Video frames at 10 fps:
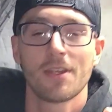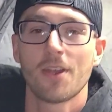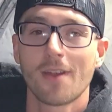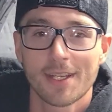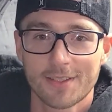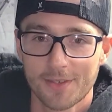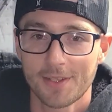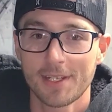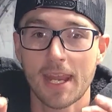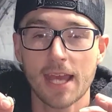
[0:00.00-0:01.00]
Alright, so
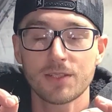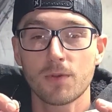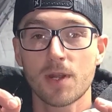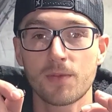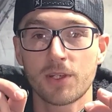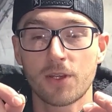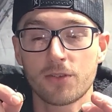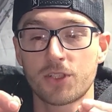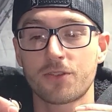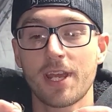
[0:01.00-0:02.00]
the next one I'm going to
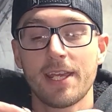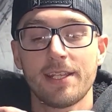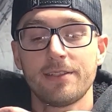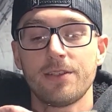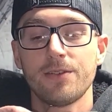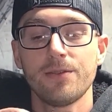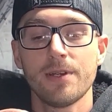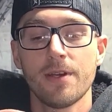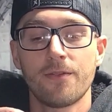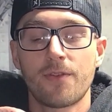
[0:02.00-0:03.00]
go straight into
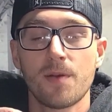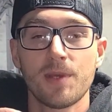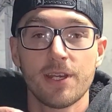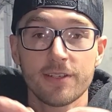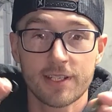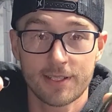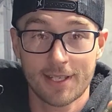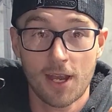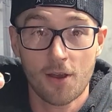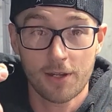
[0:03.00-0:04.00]
from here,
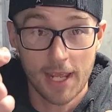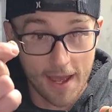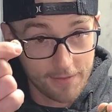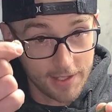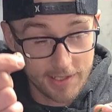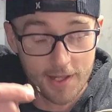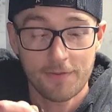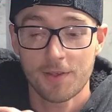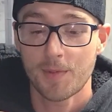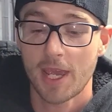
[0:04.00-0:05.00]
since I already have this
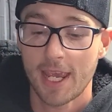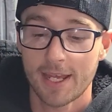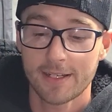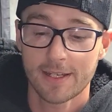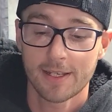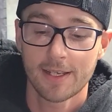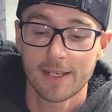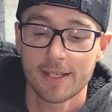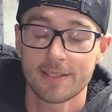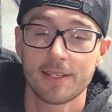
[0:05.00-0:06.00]
stuff in my hand,
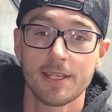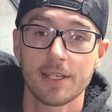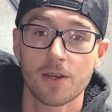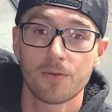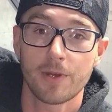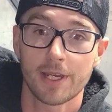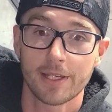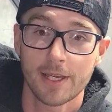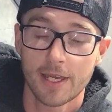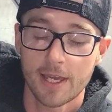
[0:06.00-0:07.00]
is the neko rig.
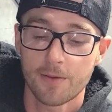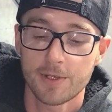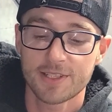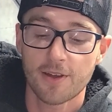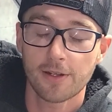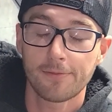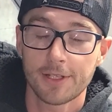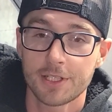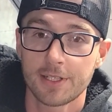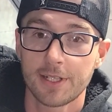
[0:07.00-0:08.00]
And we started
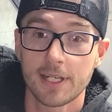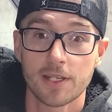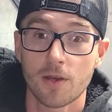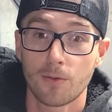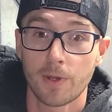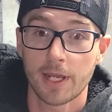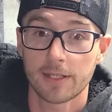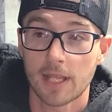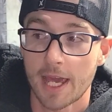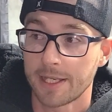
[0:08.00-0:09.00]
fishing the neko
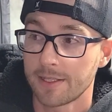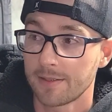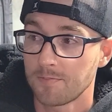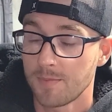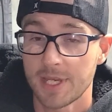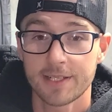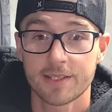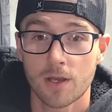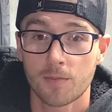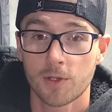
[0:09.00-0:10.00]
rig like
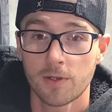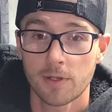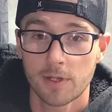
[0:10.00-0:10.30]
midsummer,